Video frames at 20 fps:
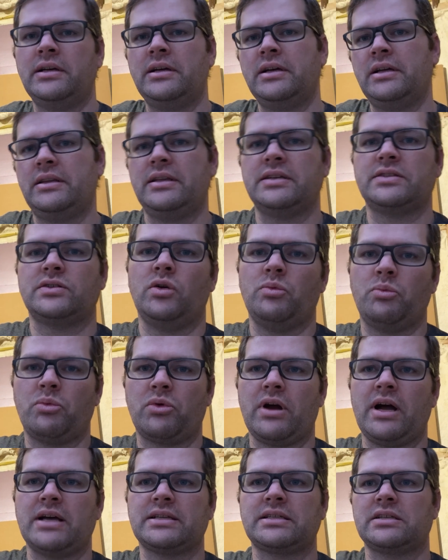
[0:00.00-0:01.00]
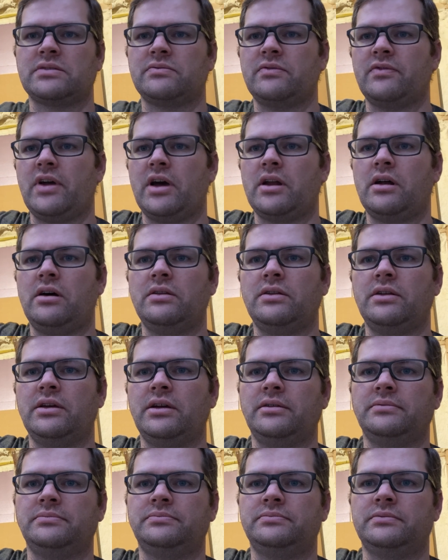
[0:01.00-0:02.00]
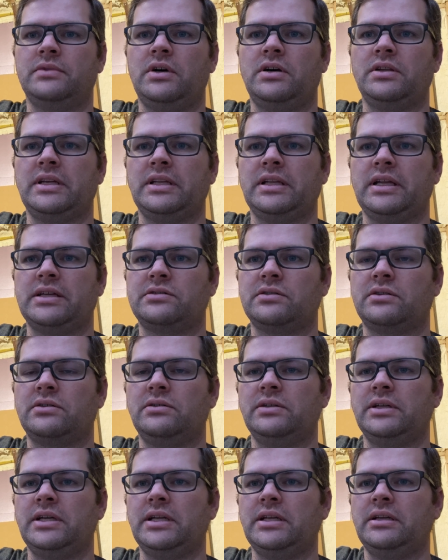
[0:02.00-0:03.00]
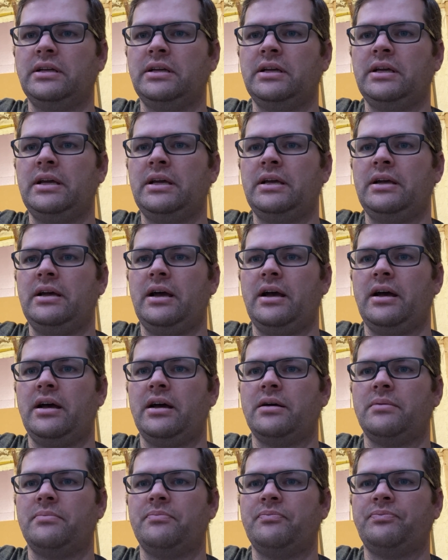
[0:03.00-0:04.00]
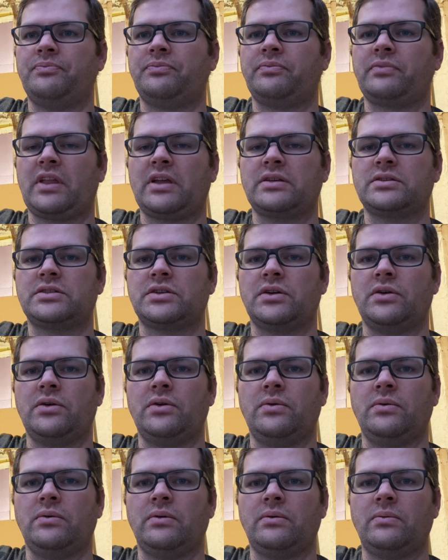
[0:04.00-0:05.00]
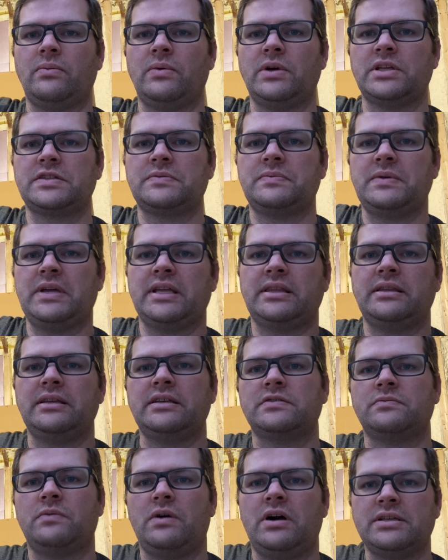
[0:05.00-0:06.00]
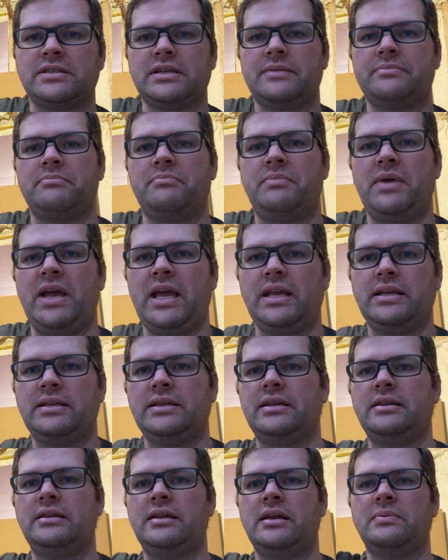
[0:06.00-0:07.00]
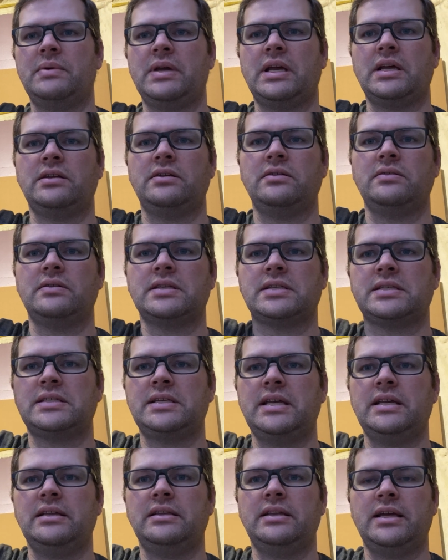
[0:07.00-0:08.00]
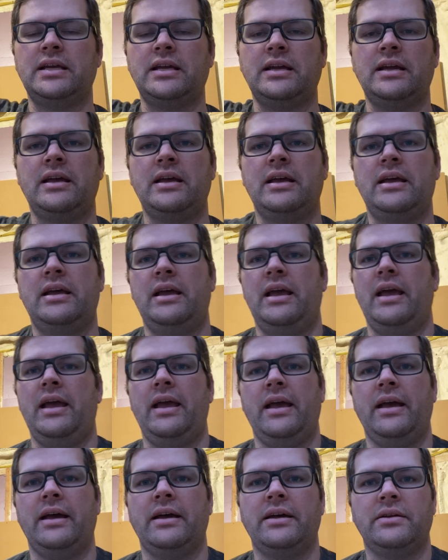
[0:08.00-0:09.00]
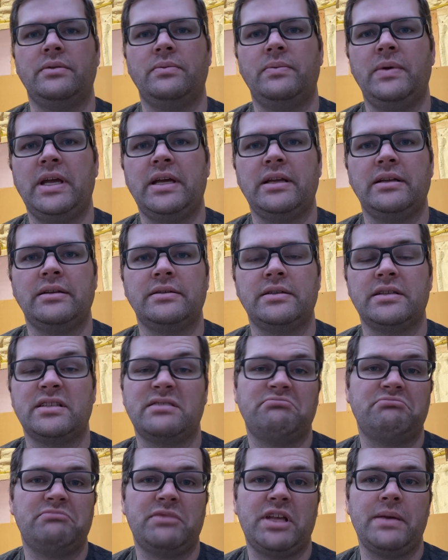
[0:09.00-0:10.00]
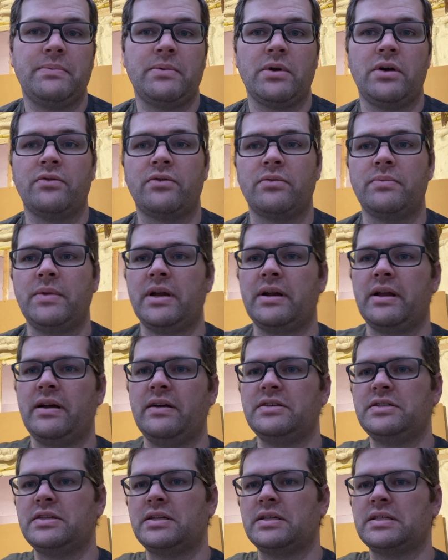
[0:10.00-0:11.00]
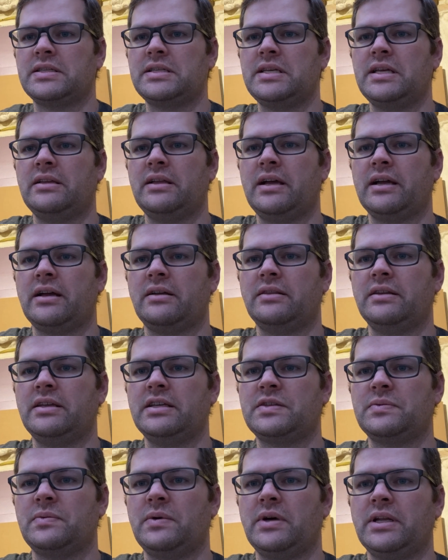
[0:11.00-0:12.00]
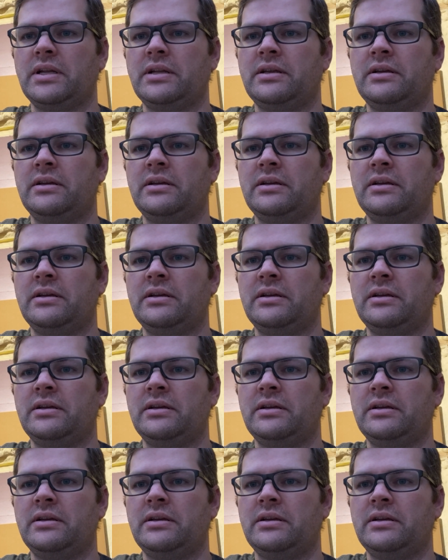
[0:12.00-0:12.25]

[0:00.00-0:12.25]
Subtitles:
this whole process. We've got all the electrical in. So once we get these walls up and painted, then we can do the ceiling and we can just keep going from there. Now, as you can see, like on this one,